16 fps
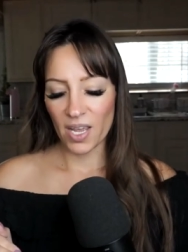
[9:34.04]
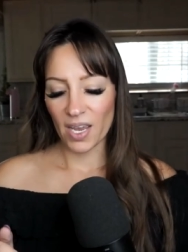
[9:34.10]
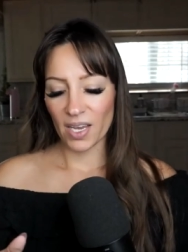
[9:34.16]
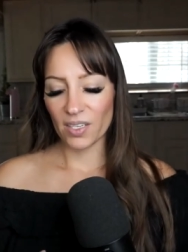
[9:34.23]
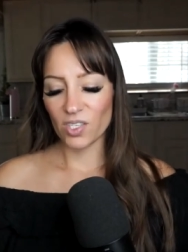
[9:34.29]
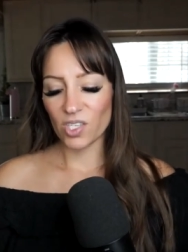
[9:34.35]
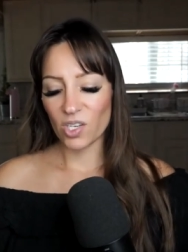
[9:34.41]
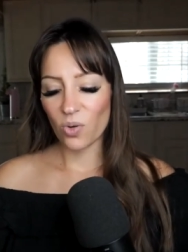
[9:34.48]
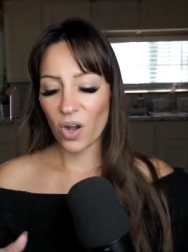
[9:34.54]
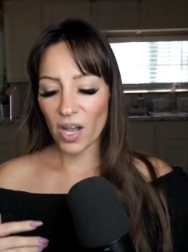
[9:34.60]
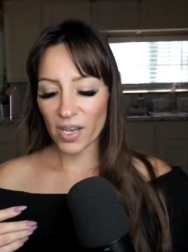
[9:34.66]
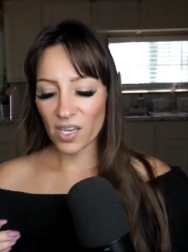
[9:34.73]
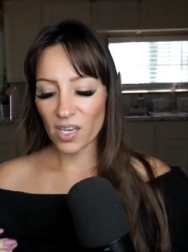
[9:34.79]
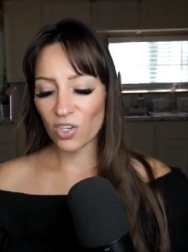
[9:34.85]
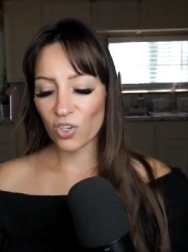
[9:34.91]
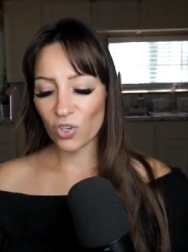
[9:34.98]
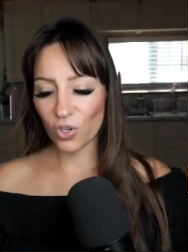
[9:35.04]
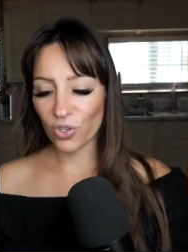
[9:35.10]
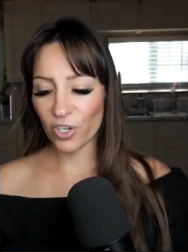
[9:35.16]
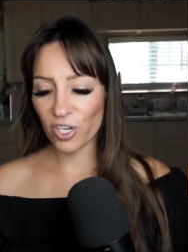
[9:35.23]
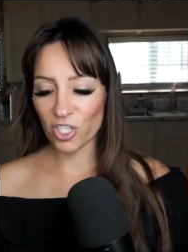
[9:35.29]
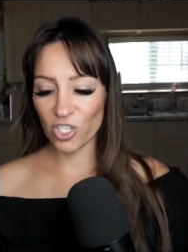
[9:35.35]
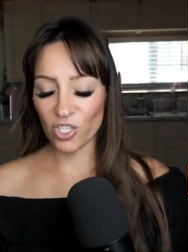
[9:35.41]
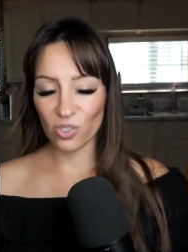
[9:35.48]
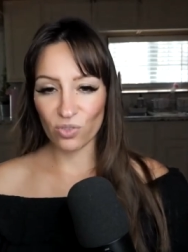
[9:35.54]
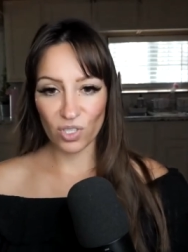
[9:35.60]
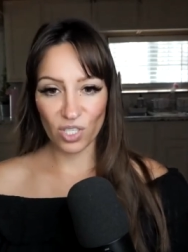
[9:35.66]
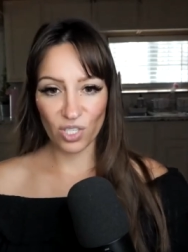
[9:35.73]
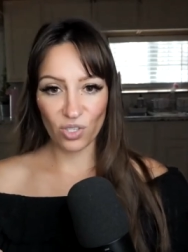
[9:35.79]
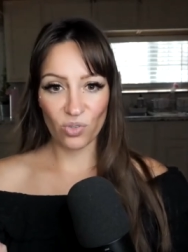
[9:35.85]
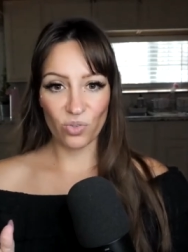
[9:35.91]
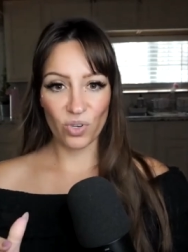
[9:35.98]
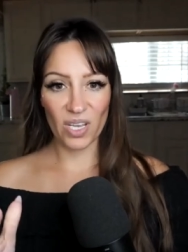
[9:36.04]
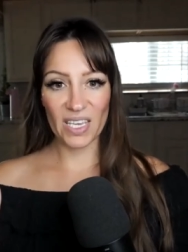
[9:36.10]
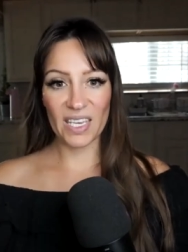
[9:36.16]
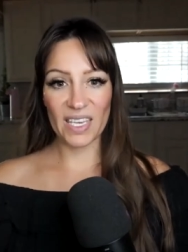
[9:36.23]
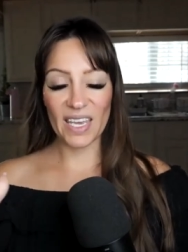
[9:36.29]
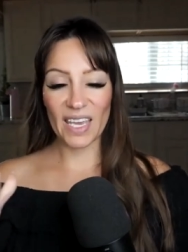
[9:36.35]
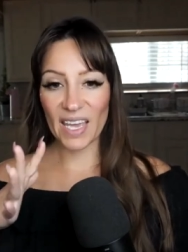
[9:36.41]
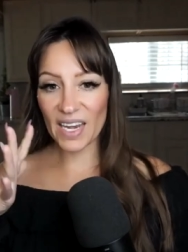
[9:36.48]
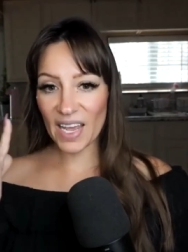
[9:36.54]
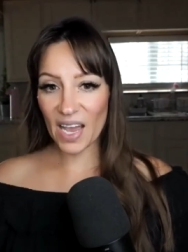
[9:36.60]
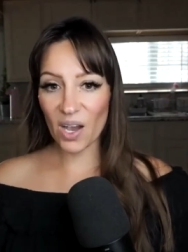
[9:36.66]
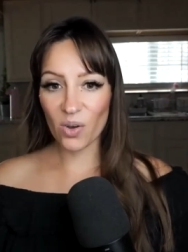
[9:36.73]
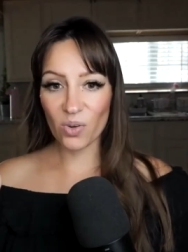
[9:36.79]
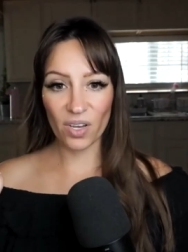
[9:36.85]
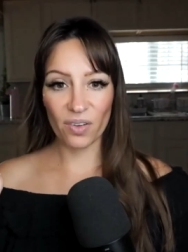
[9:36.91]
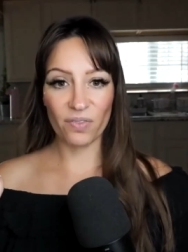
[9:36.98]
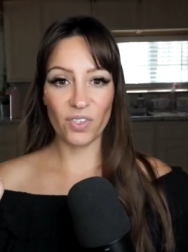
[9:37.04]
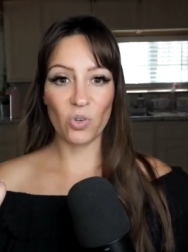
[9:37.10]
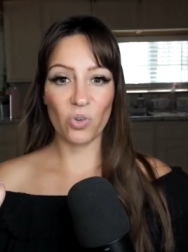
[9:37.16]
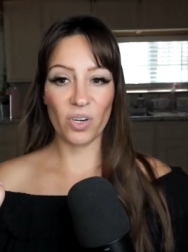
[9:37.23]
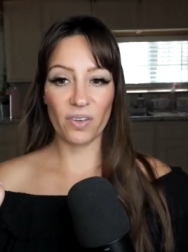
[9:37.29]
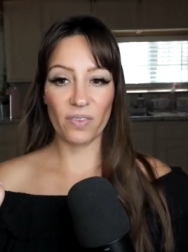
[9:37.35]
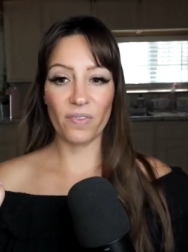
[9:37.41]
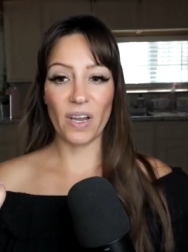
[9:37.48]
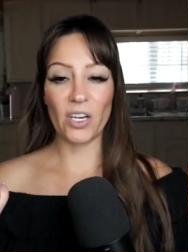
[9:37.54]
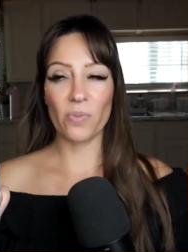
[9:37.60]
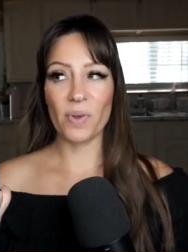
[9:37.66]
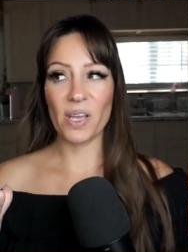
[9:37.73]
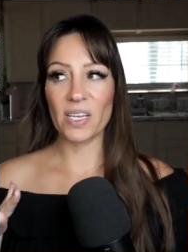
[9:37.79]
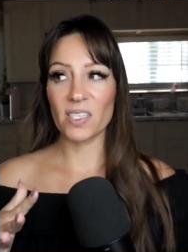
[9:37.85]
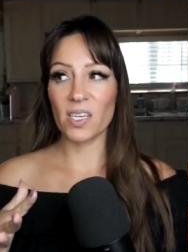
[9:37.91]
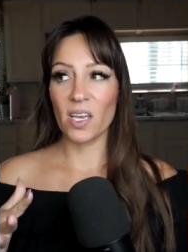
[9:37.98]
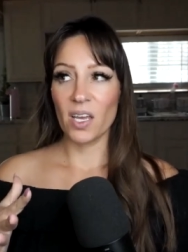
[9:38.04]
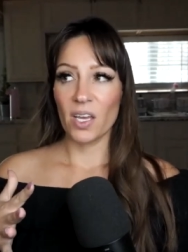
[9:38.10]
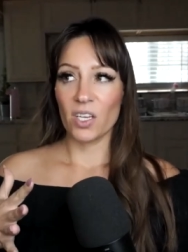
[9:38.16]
And so I encourage you to get out of your environment.